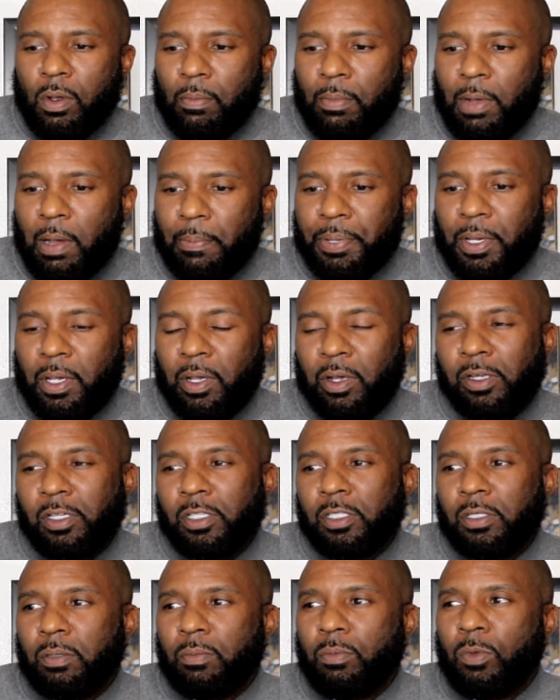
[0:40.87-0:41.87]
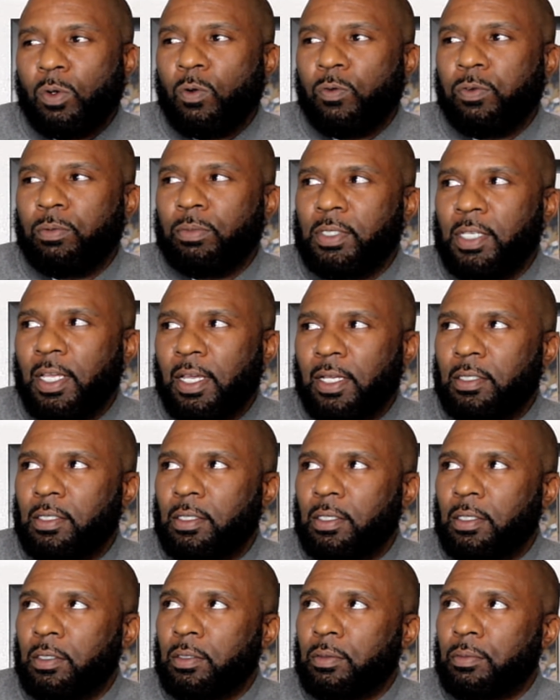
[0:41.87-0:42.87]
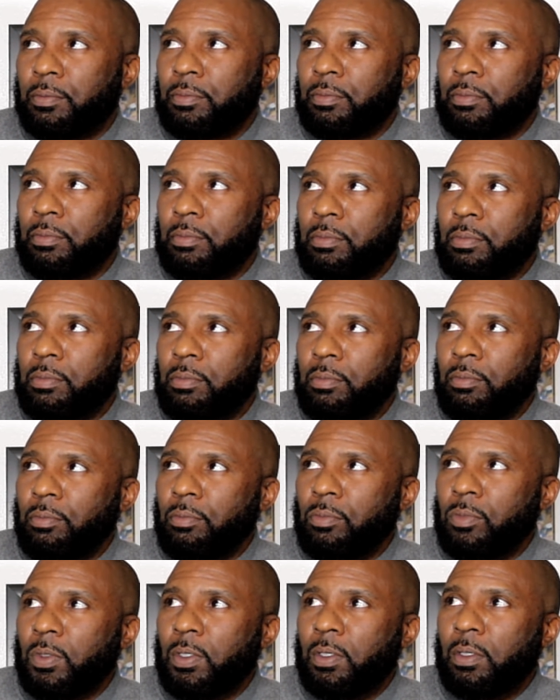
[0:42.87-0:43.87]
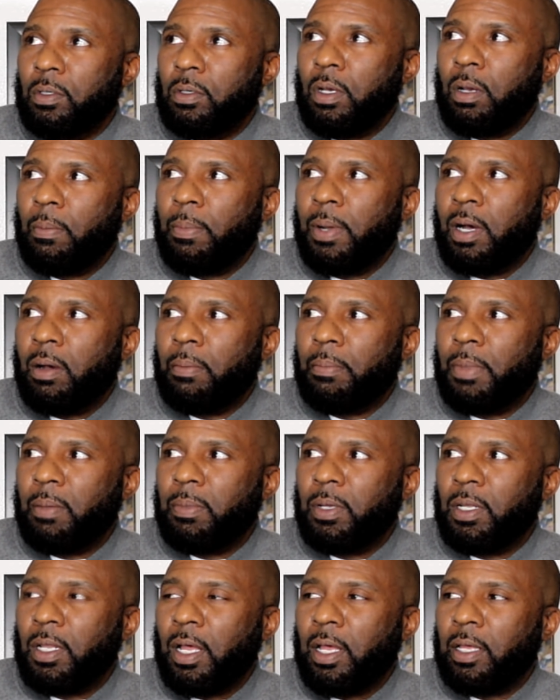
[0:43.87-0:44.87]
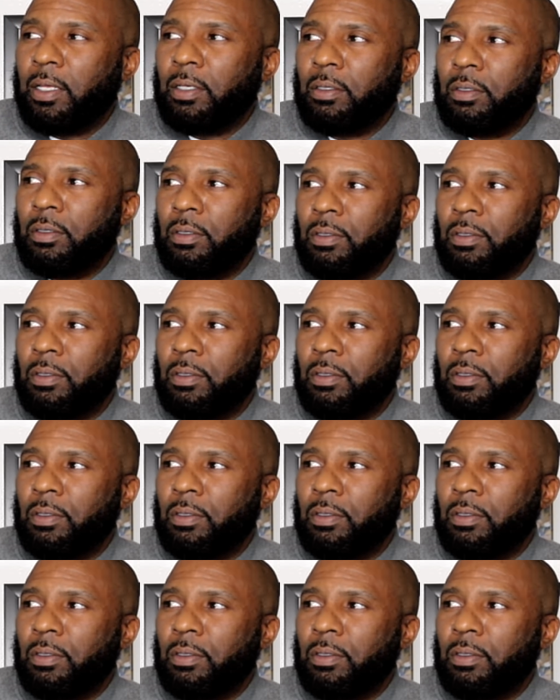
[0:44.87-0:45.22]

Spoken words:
My parents moved from Texas about maybe like